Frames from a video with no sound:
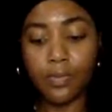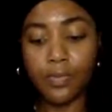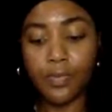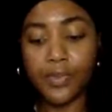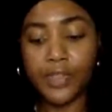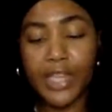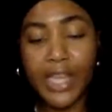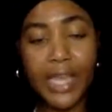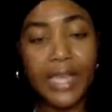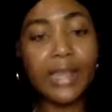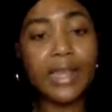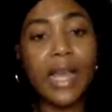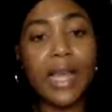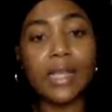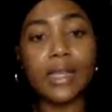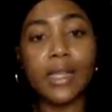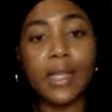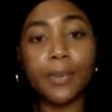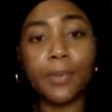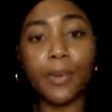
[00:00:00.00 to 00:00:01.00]
Take that
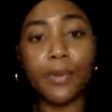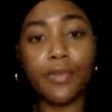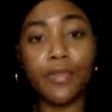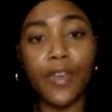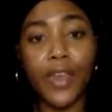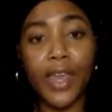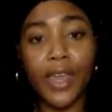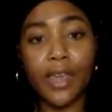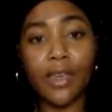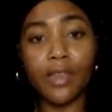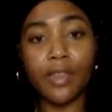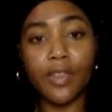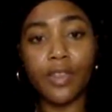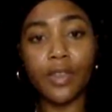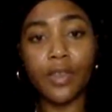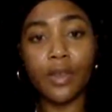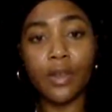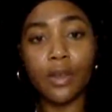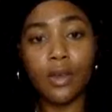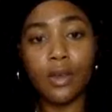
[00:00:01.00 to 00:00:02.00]
leap of faith.
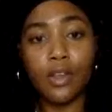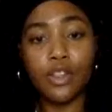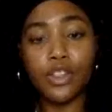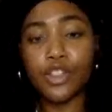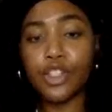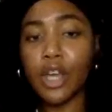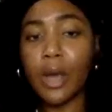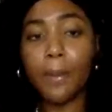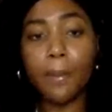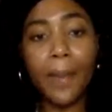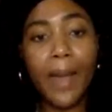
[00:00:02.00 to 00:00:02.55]
Jump